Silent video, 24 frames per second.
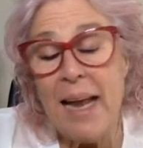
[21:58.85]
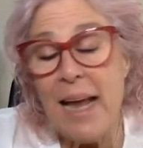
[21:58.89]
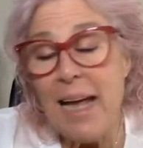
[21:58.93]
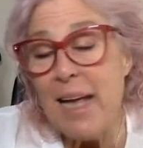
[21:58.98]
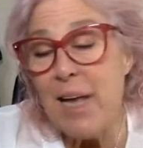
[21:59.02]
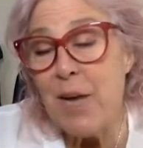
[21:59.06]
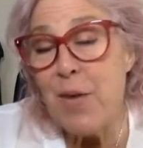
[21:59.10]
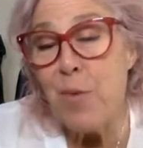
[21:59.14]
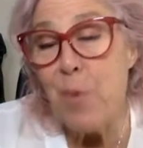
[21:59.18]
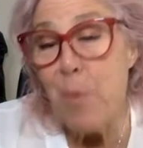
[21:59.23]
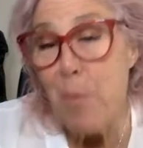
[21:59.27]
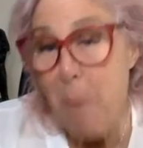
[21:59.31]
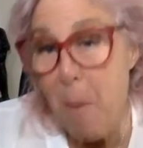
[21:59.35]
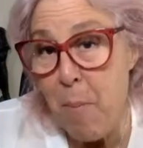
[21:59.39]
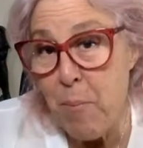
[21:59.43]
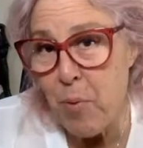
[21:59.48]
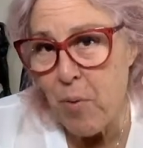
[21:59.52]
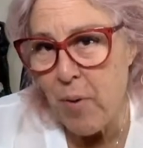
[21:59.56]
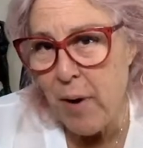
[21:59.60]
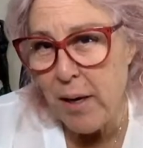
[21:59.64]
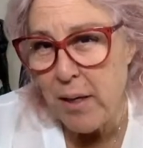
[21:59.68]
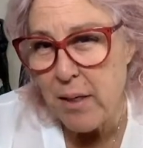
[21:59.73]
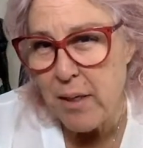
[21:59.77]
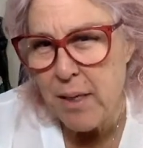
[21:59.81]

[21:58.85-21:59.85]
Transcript: I can remember it